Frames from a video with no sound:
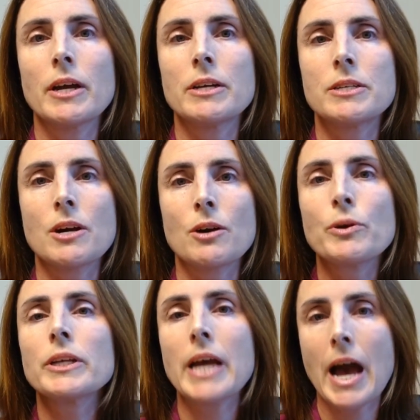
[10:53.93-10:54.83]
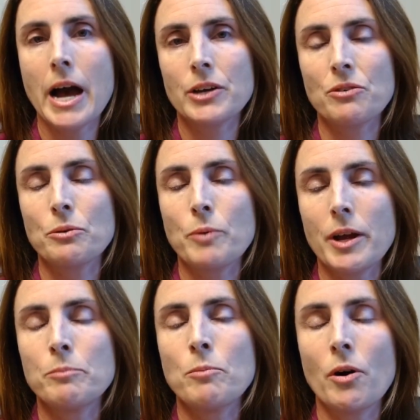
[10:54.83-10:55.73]
it's a really accurate
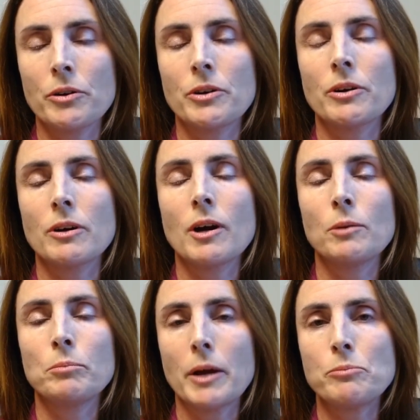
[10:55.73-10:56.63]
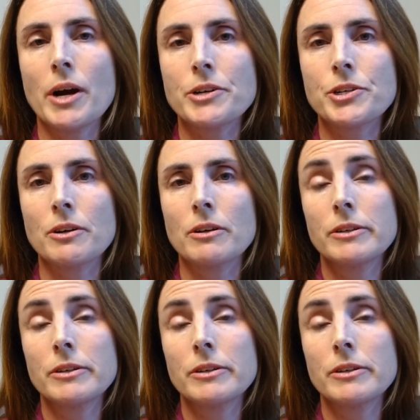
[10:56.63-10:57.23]
way to monitor blood pressure.